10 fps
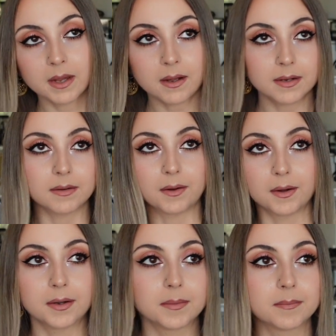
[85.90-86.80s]
I don't
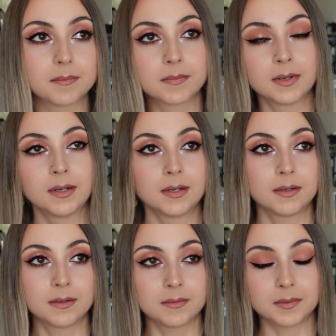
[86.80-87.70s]
know,
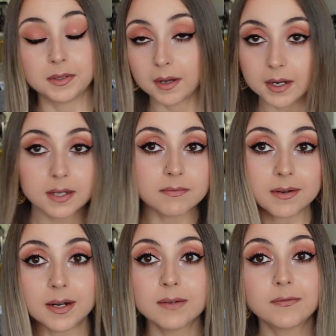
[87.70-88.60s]

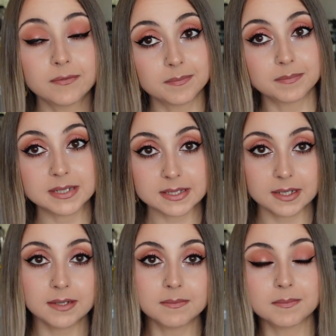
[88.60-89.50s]
95%.
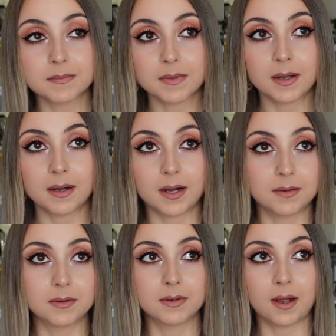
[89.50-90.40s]

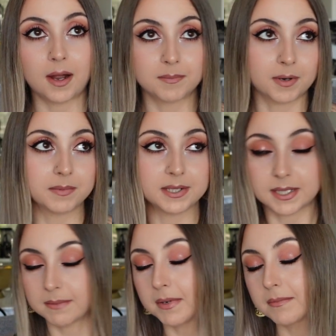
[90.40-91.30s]
I, I'd probably
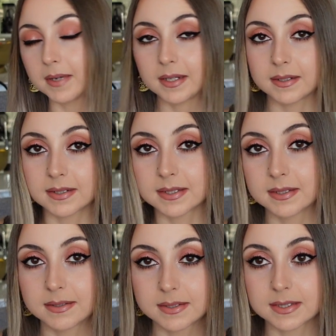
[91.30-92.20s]
say my
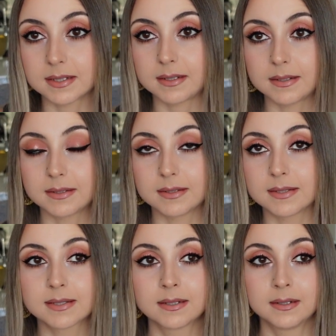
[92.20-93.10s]
weaknesses
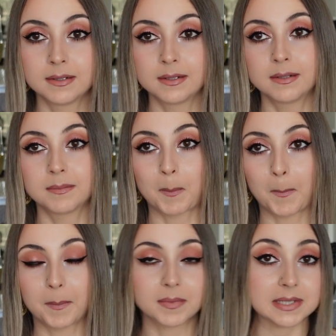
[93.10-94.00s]
is
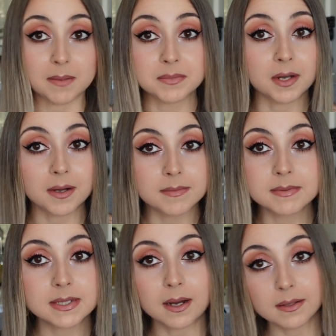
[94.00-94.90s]

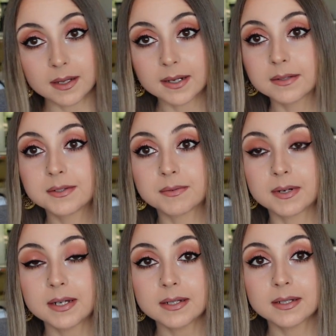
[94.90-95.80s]
Sometimes I like a
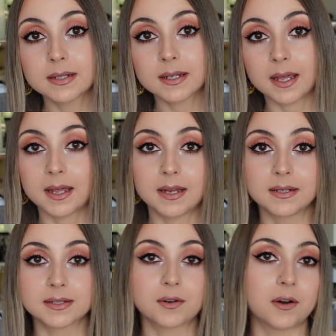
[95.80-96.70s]
drink
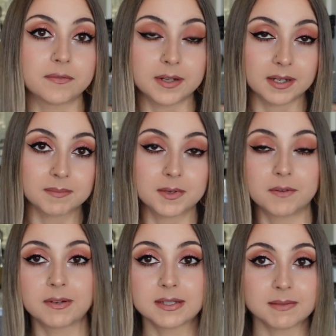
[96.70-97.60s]
and coffee.
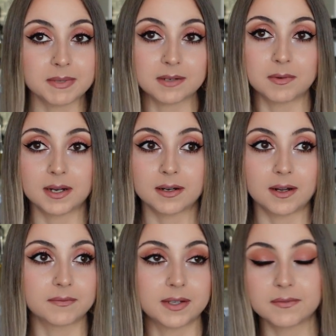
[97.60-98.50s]
Coffee is a big one.
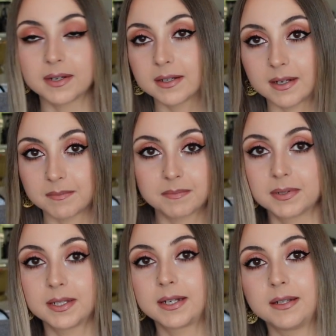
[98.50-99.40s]
I've given it up
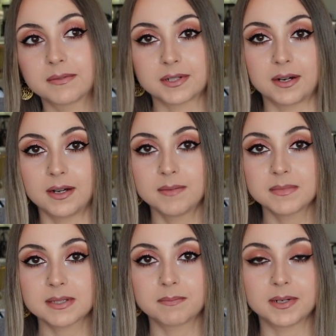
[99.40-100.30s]
plenty of
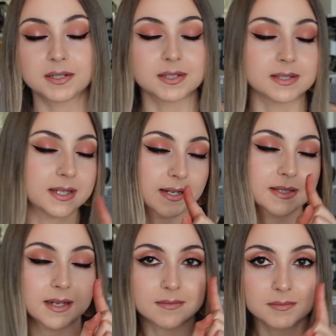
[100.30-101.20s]
times, but it just takes
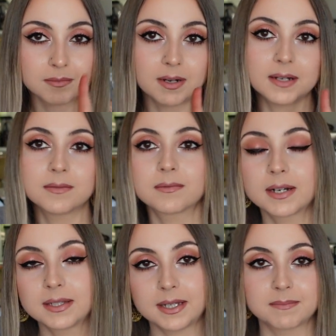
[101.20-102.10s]
that one
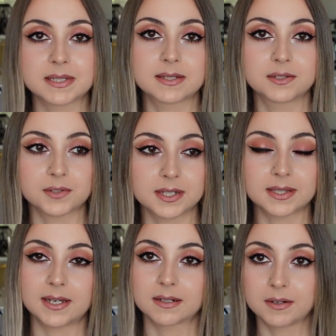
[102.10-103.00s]
relapse to drink
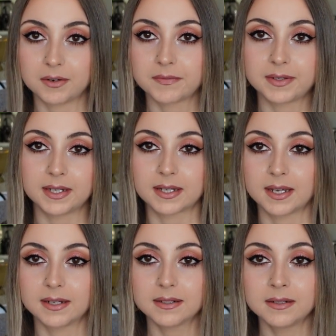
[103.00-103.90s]
that coffee
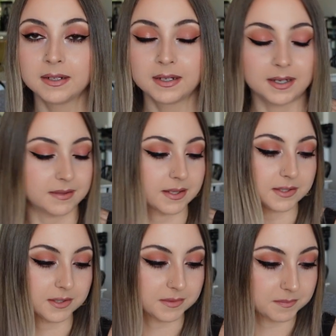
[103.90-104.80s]
again, and then
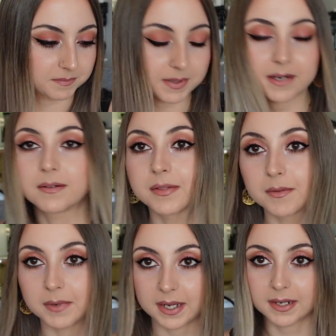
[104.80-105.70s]
you're back on the
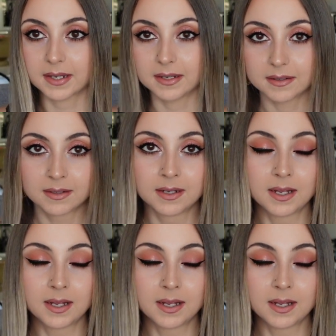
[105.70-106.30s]
wagon.